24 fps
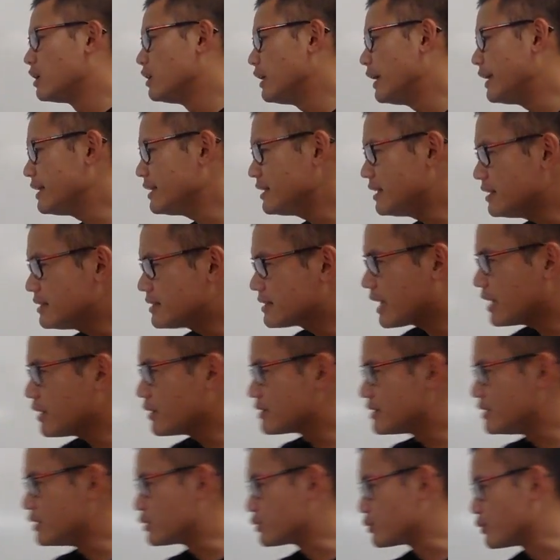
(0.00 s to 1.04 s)
In this kind
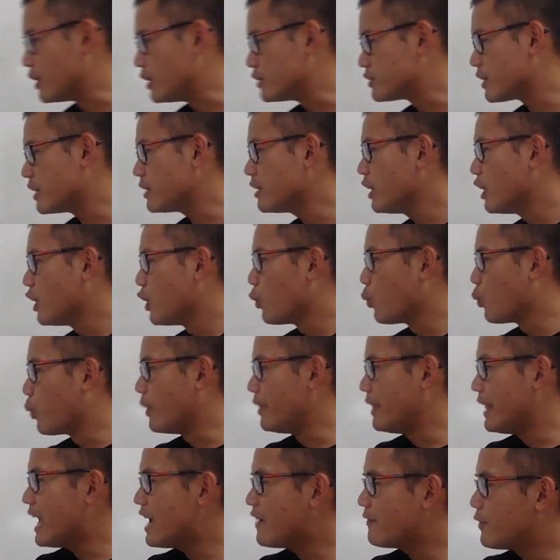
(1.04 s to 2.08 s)
of situation,
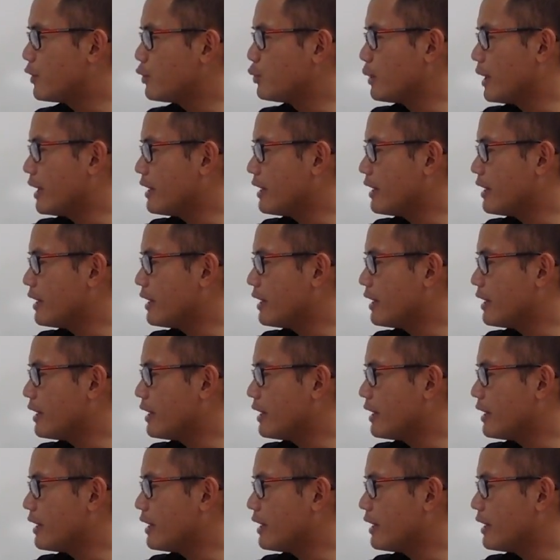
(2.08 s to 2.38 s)
whenever you